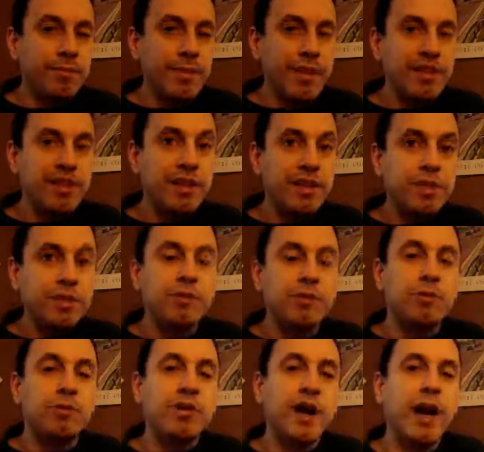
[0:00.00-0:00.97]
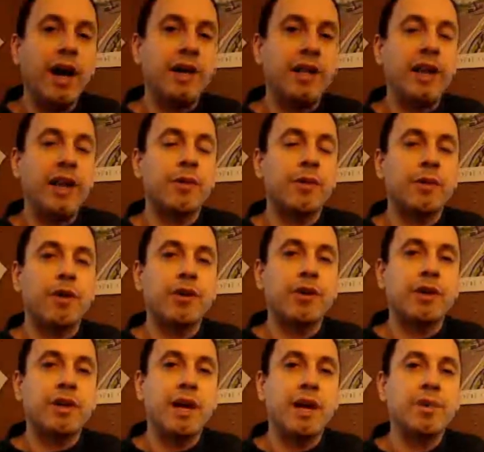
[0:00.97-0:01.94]
Basically, you tie together all
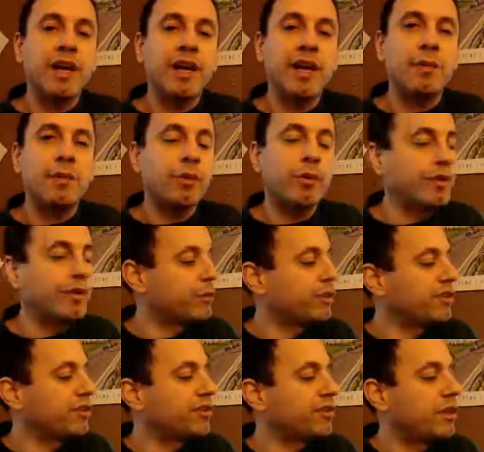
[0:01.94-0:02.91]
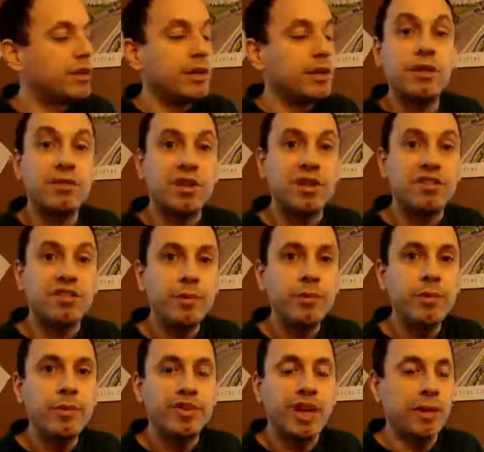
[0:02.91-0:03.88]
your complicated peripherals using
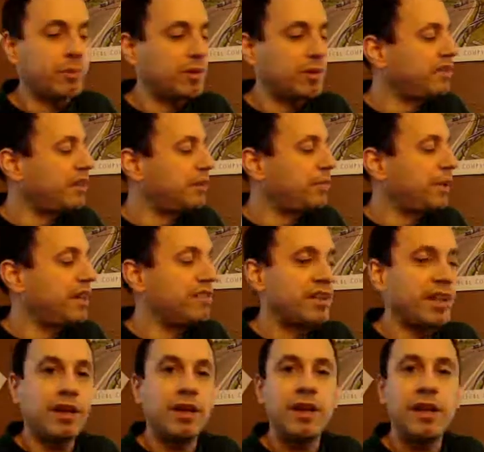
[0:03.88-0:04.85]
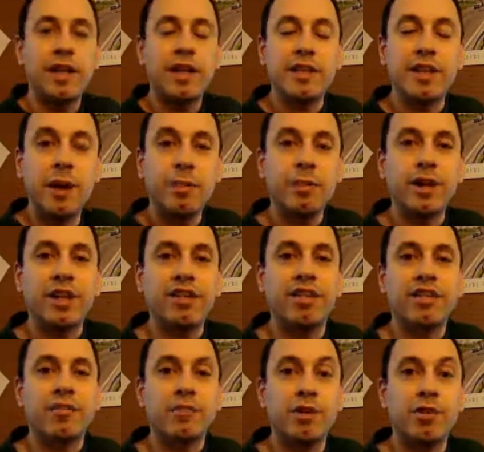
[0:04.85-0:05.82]
simple statements in BASIC, and the operating
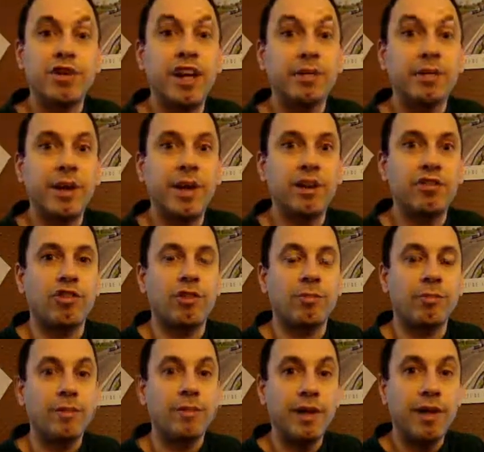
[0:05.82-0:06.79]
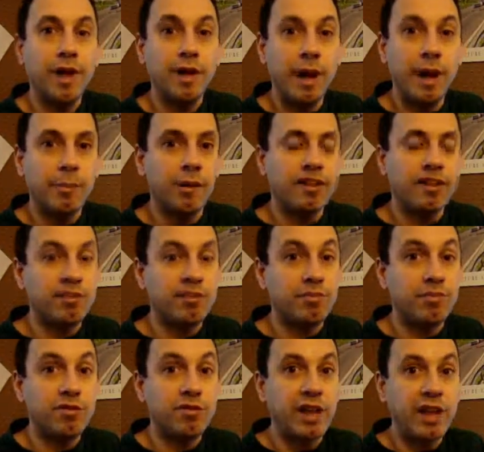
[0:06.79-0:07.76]
system knows how to manage them. And the operating
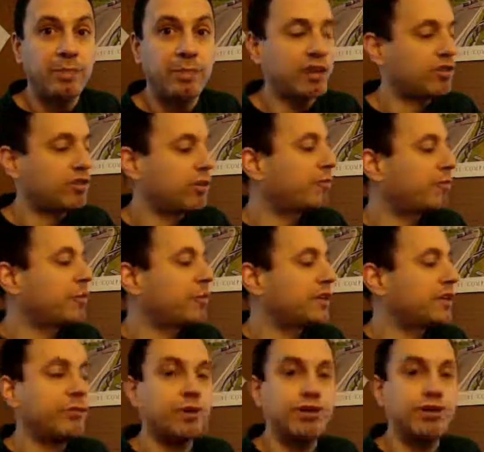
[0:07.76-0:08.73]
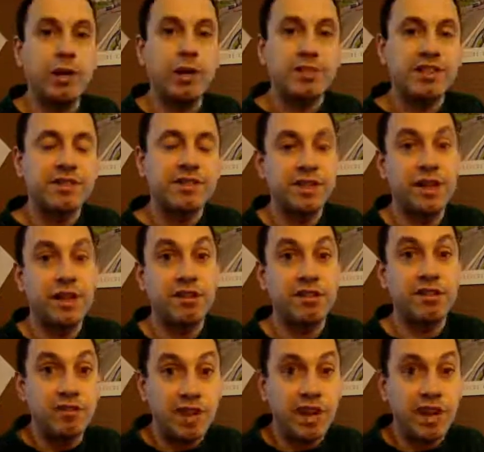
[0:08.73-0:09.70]
system knows how to manage them for the different chips. And
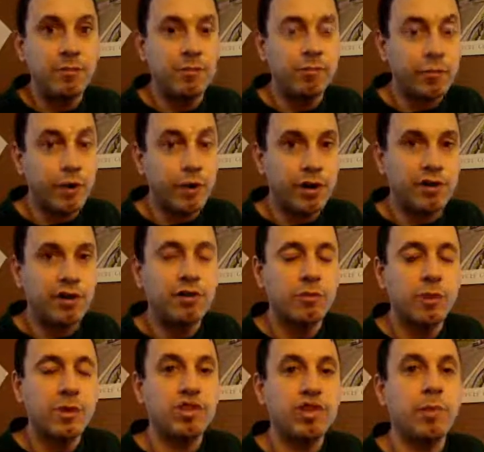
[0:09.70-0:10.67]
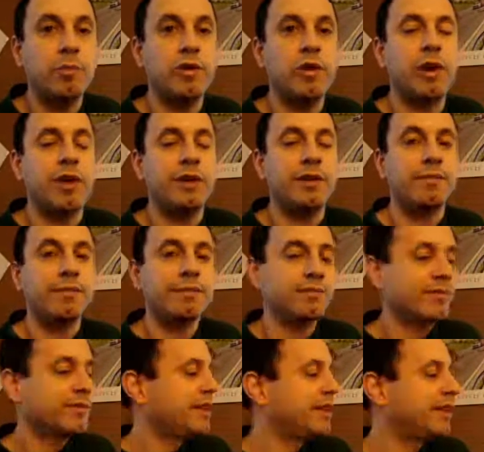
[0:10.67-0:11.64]
it's the same regardless of which chip you're on.
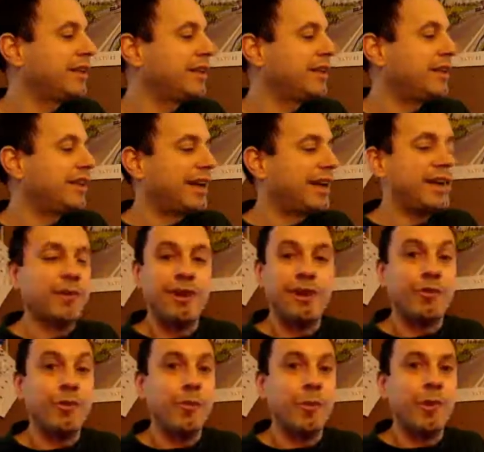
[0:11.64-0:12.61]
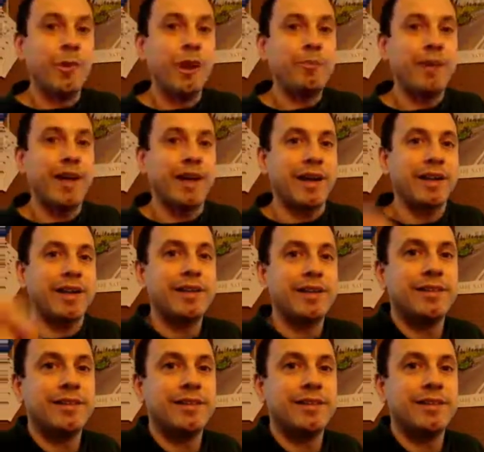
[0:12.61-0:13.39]
Anyway, we'll be right back.